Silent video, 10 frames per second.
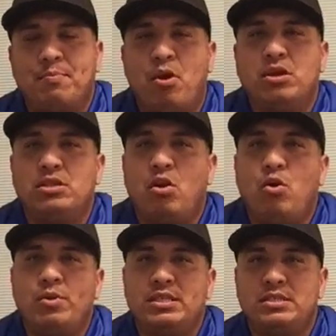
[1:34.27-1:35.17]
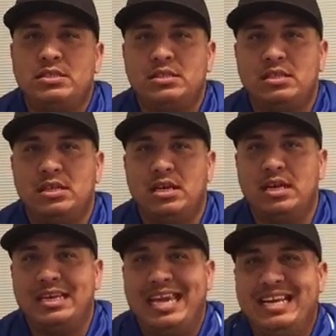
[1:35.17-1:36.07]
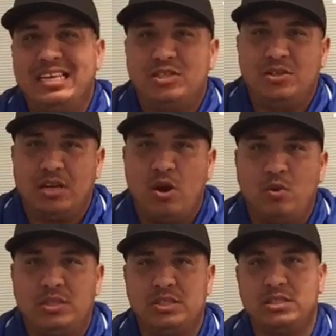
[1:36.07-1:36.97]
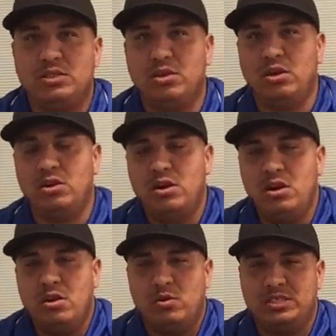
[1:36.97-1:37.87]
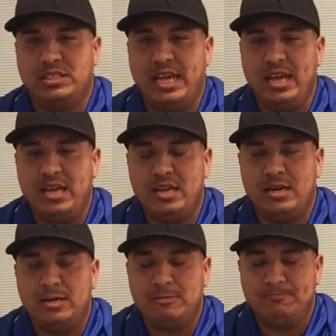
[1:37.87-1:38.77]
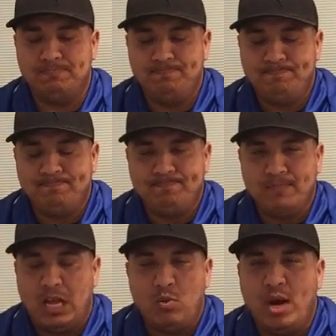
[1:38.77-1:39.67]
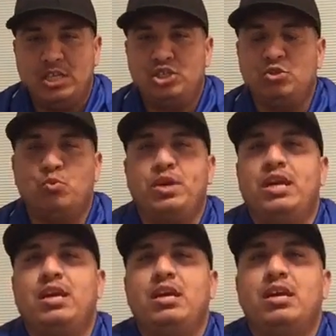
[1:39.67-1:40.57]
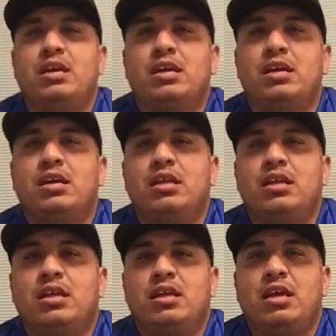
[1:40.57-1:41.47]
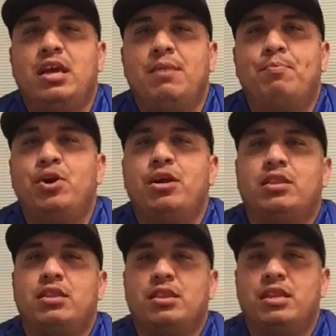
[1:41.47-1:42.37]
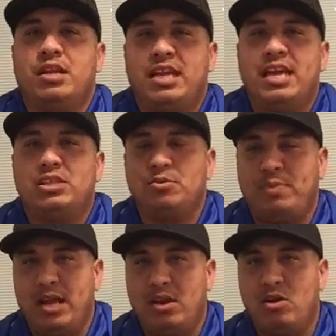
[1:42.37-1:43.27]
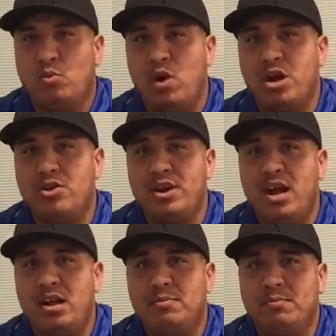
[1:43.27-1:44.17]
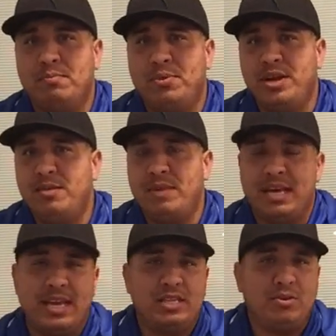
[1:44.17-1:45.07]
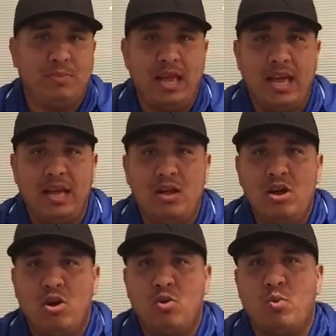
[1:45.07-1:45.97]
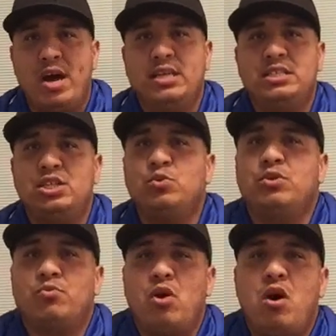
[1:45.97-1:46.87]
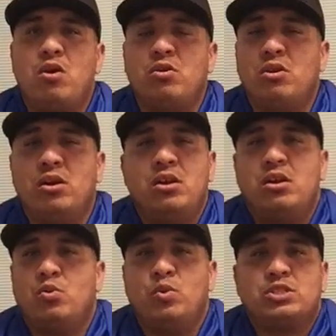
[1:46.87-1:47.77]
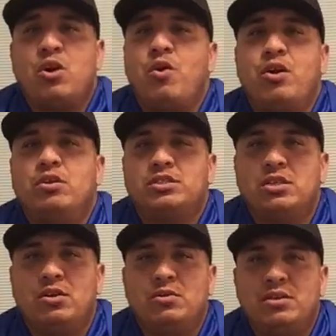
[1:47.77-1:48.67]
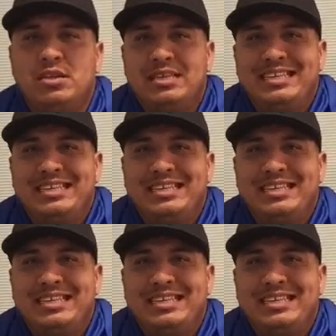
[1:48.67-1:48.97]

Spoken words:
parents are always getting into the coaches, or saying, why should we put their kid to play, or why you're not putting my kid to play, or what is he doing wrong, or what's going on. So